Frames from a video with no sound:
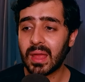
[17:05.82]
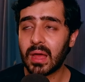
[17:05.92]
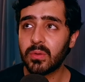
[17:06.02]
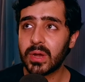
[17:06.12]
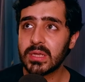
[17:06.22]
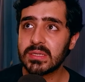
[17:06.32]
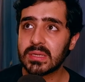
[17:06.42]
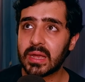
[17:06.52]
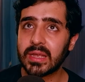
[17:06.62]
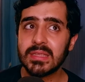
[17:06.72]
Otherwise,
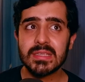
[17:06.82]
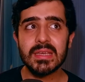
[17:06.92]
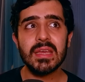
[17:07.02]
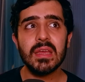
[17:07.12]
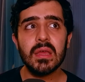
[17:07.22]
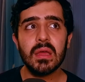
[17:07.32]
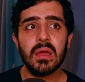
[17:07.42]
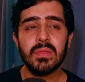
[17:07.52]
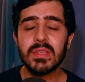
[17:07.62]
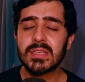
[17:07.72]
I can say,
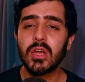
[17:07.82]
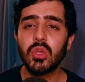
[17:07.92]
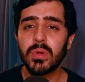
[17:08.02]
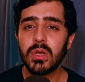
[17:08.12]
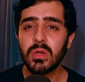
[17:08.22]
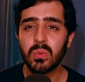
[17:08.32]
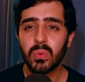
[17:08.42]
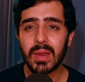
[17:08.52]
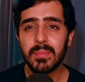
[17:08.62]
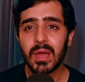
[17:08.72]
this
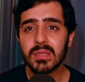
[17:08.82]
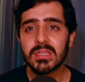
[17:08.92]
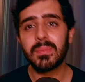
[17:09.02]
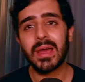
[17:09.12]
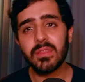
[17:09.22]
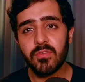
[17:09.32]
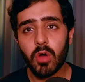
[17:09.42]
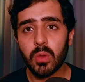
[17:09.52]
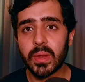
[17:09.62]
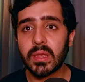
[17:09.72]
argument can be answered by the
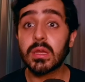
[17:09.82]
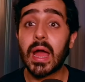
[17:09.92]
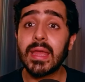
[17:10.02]
following.